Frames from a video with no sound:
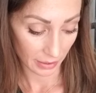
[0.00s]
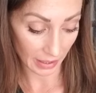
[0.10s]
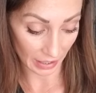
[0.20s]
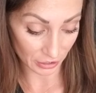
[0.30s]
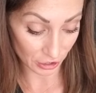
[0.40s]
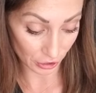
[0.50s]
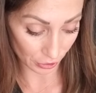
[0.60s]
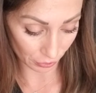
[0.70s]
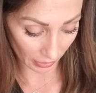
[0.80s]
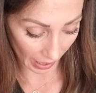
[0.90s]
get
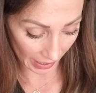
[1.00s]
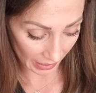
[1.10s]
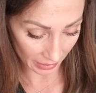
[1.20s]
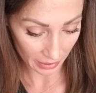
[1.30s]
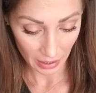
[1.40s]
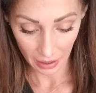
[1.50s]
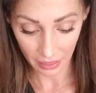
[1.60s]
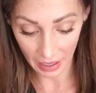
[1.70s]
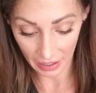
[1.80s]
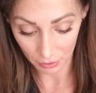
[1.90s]
too light,
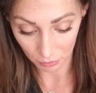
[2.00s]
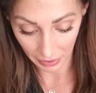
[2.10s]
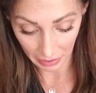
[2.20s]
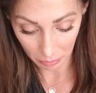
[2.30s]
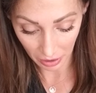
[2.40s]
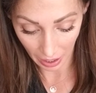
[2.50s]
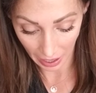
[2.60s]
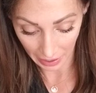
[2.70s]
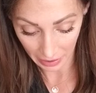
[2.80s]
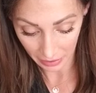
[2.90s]
then
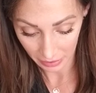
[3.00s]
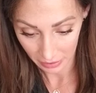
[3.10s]
reapply,